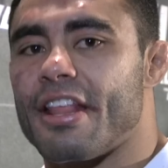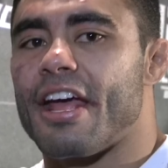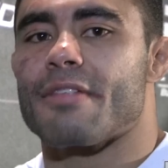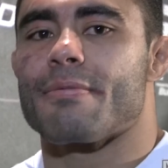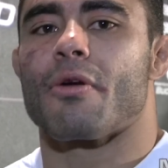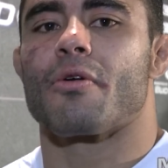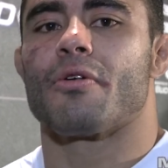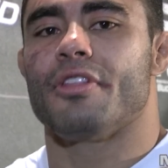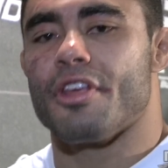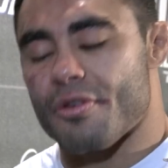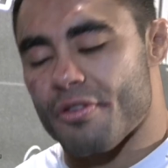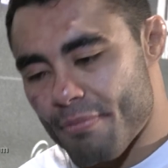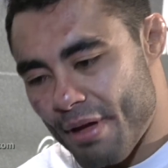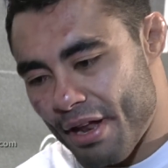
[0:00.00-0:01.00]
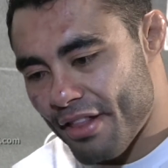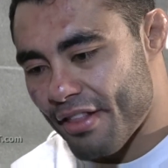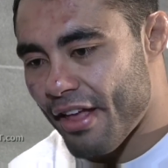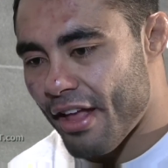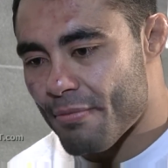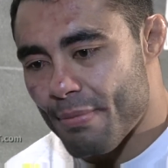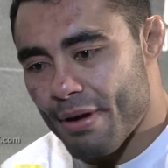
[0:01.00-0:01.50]
that, my condition is better than
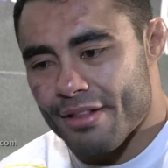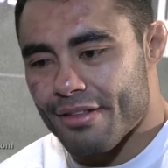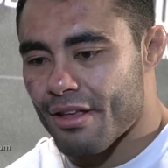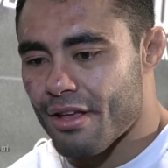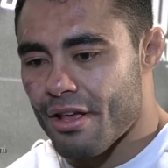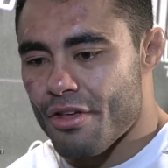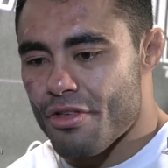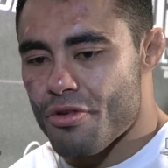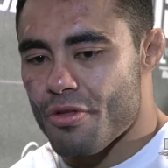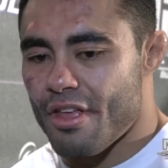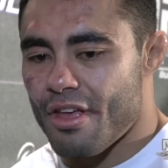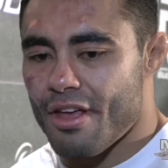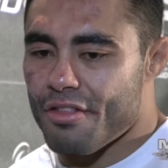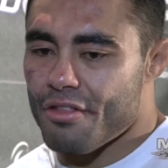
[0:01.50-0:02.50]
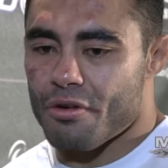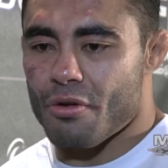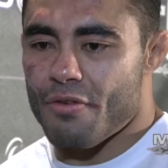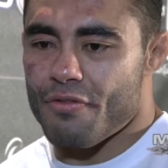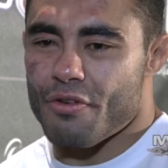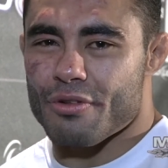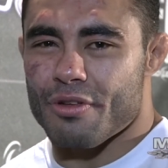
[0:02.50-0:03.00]
that, but today I don't know,
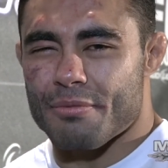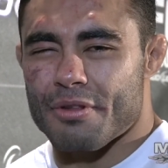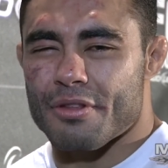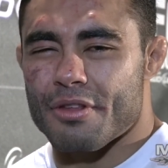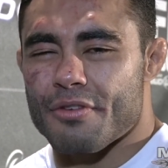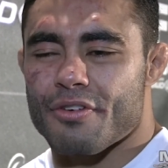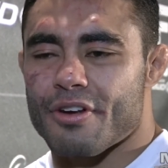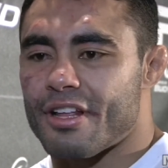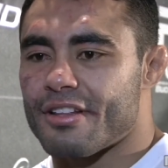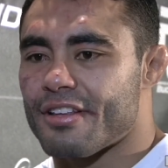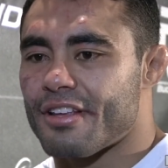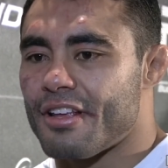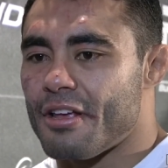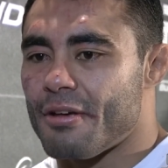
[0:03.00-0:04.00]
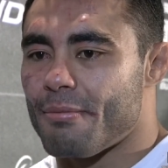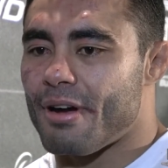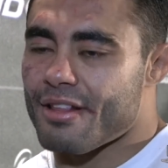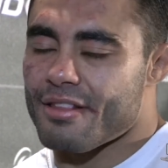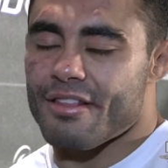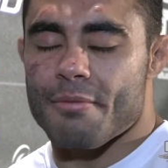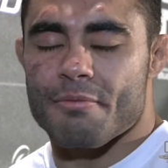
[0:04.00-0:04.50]
I feel something different,
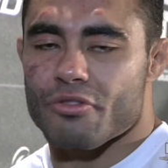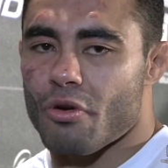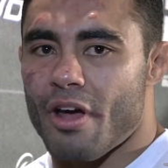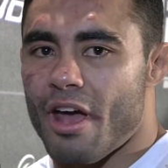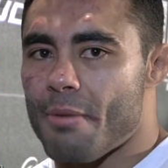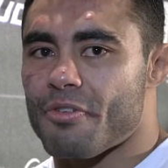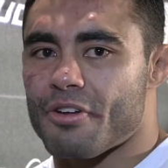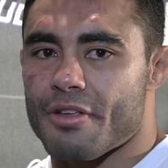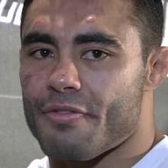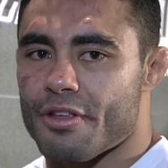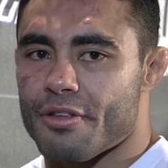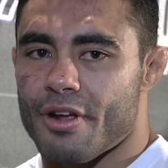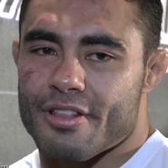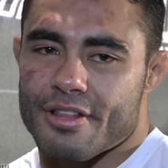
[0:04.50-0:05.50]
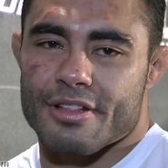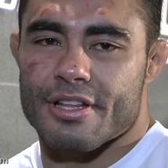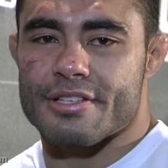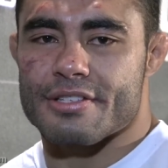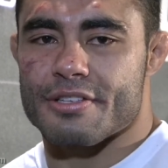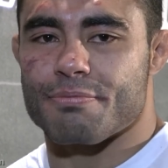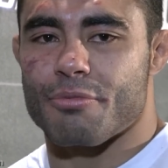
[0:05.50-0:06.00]
but I'm so happy for the victory. I think
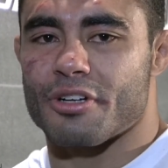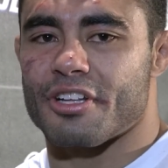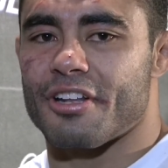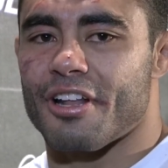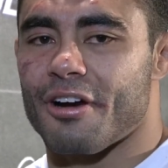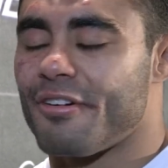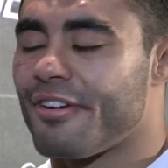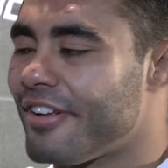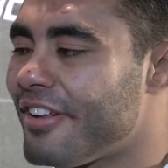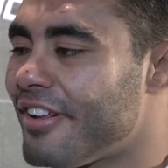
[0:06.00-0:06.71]
this is important now.